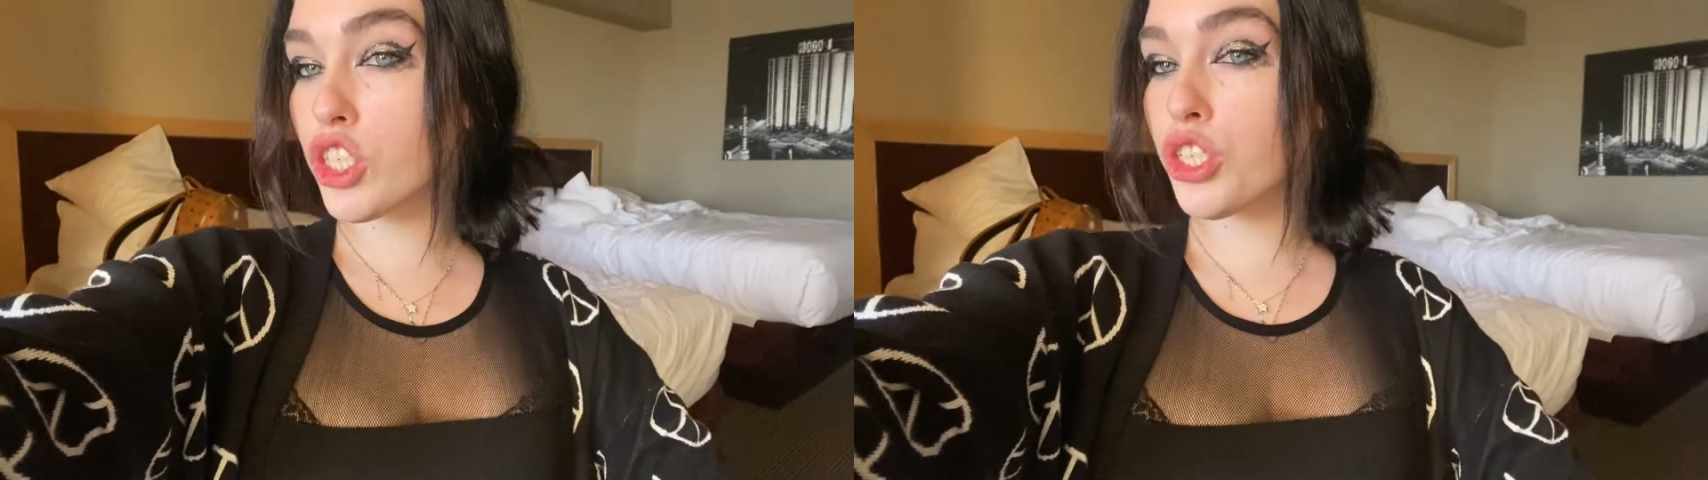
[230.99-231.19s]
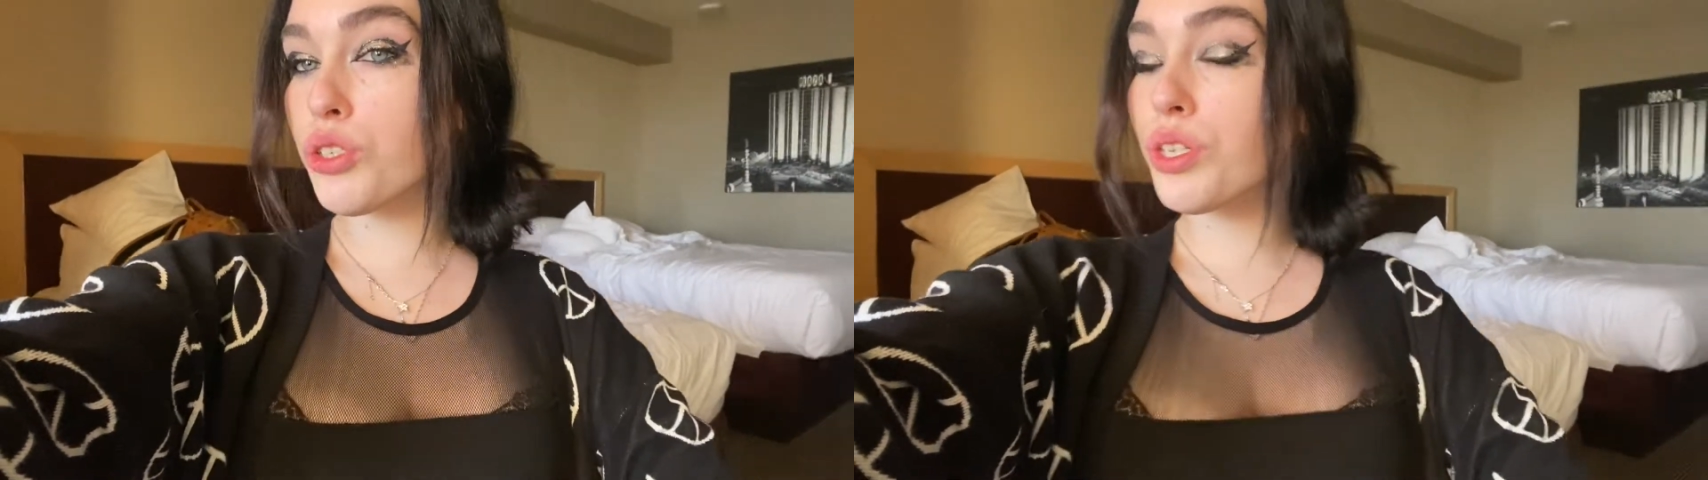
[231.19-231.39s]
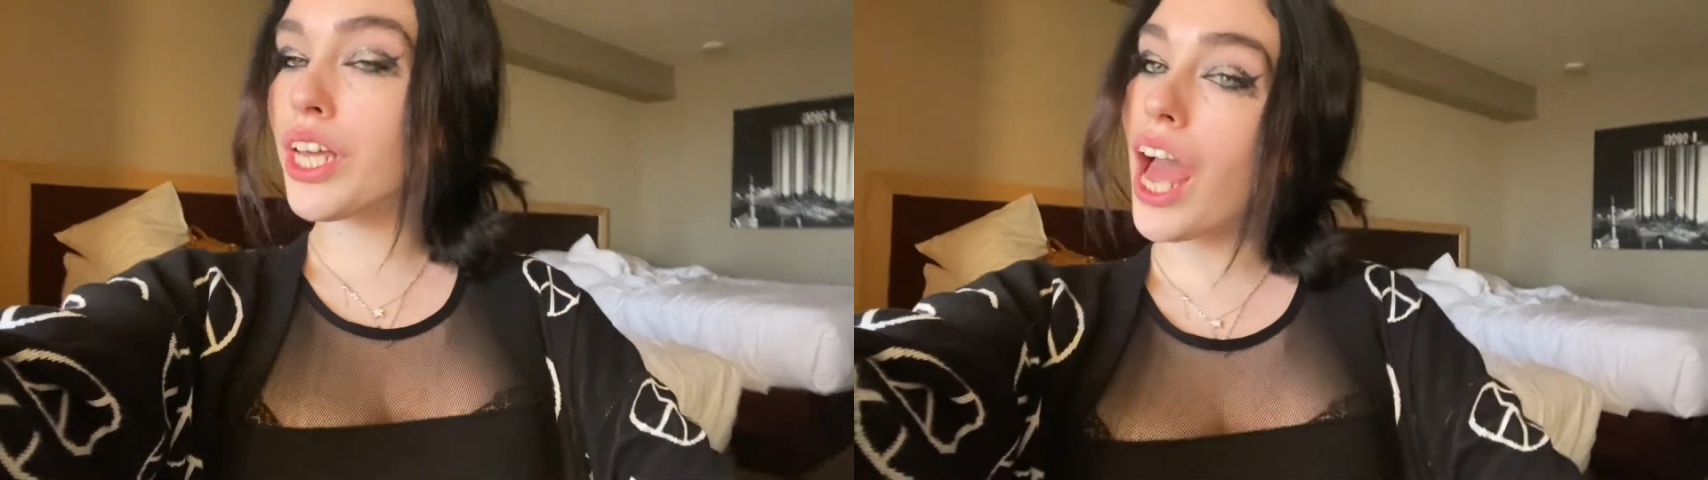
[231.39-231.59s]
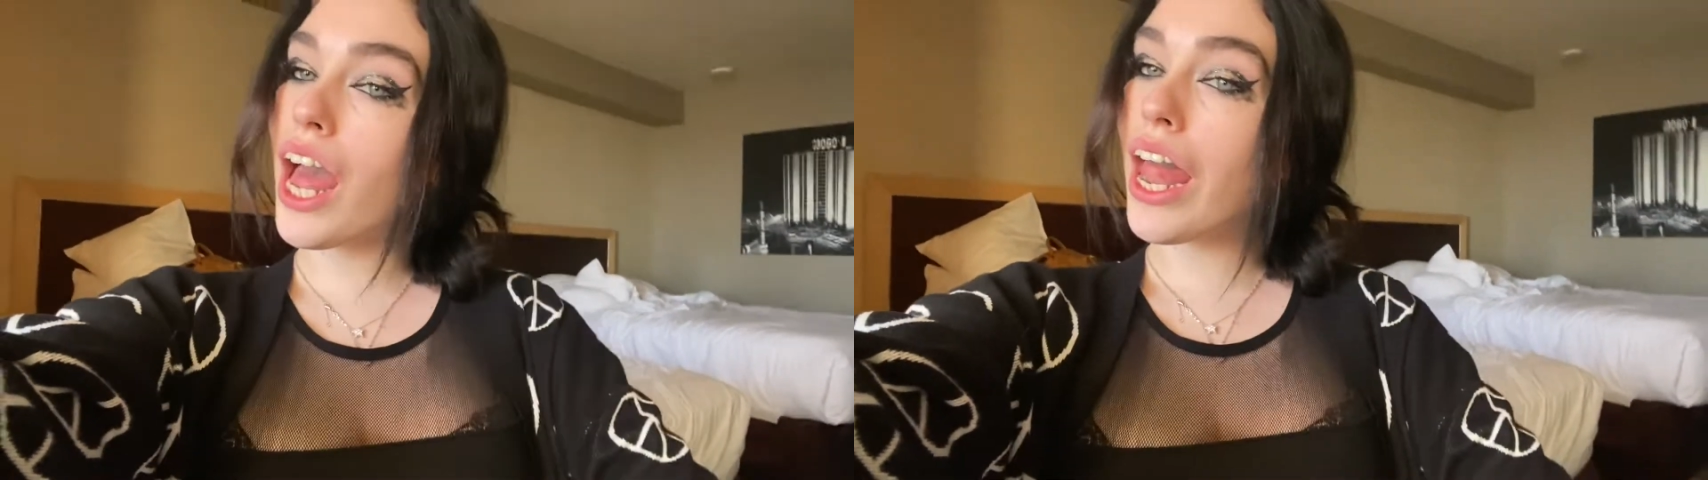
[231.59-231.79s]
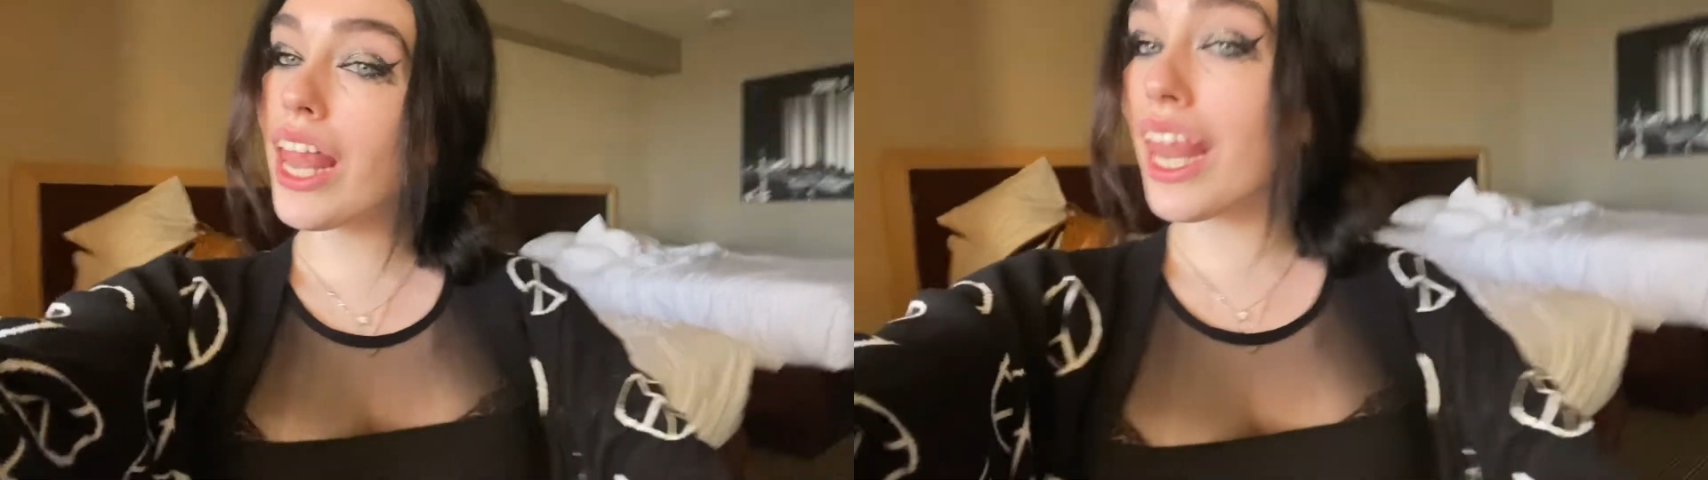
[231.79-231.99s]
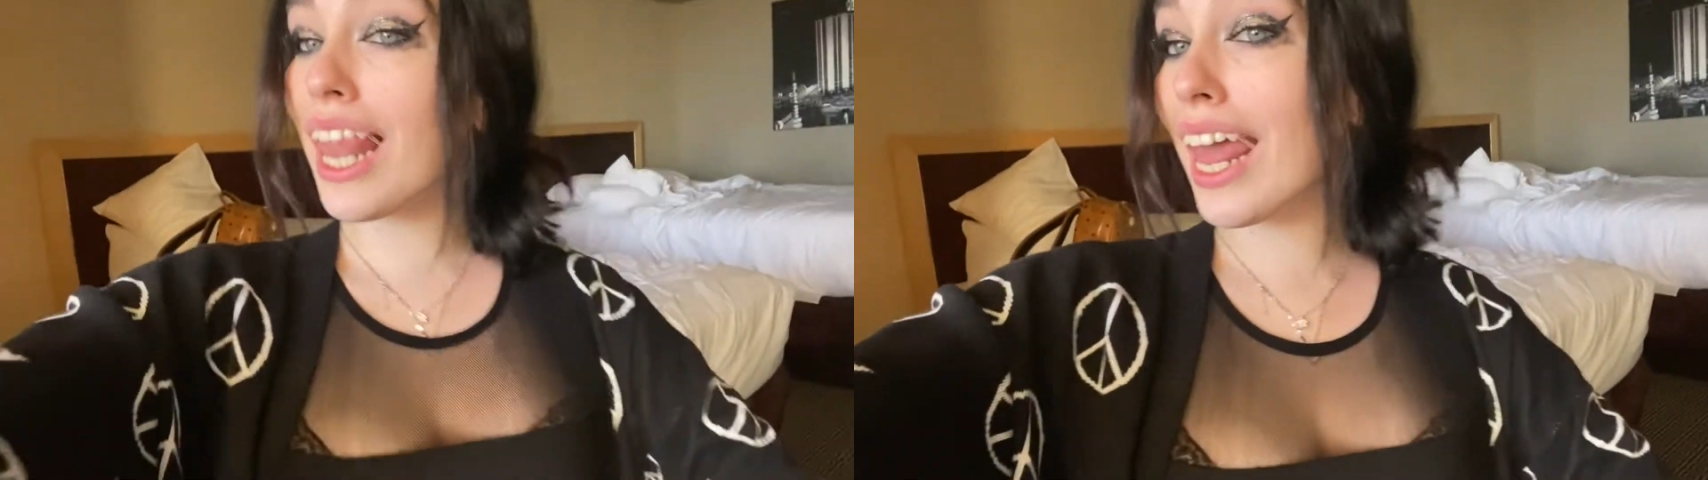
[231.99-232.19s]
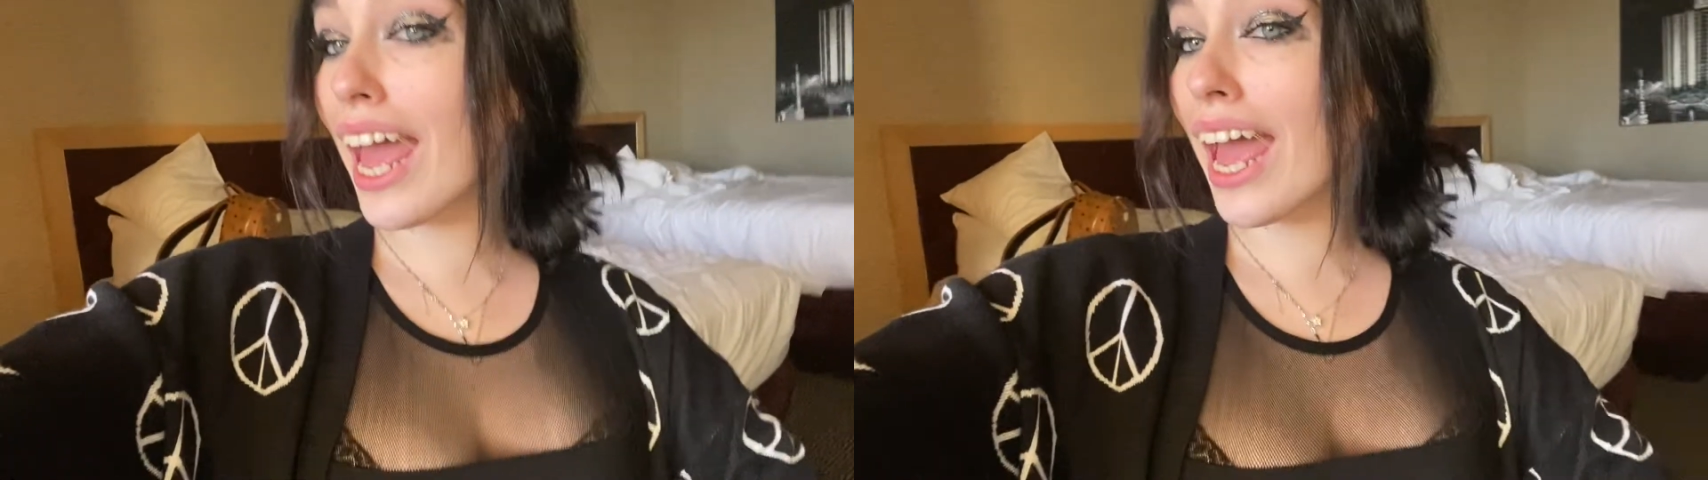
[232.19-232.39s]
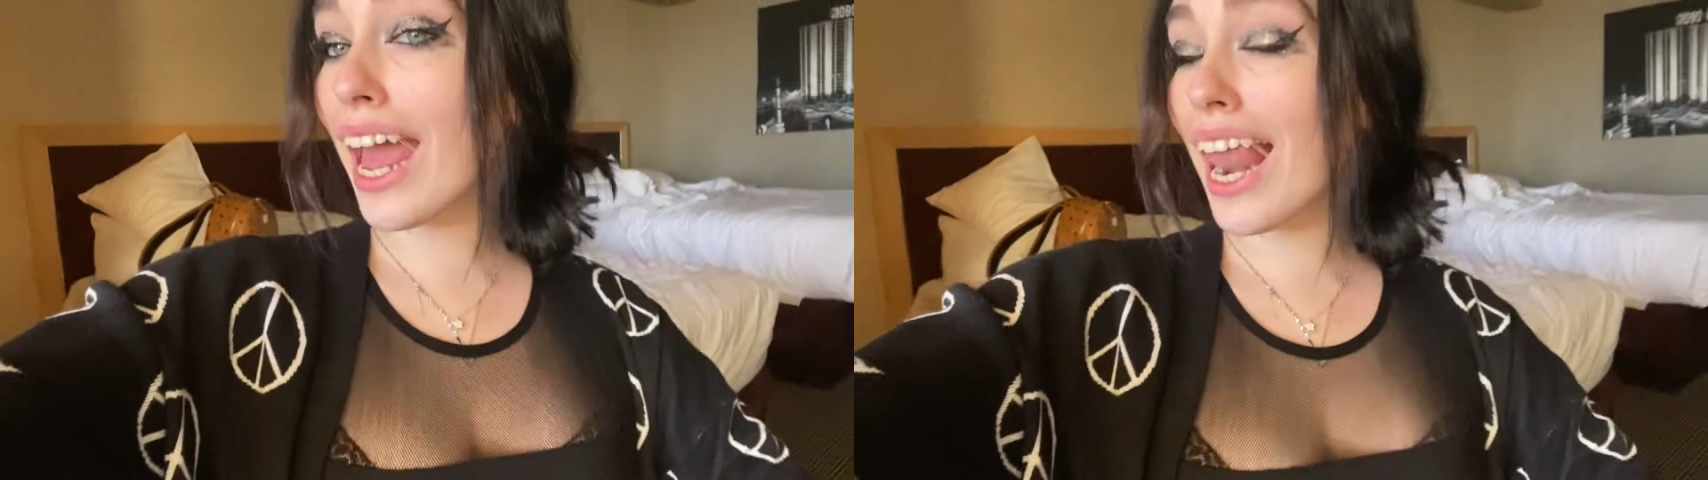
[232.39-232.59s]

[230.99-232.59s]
to get lit.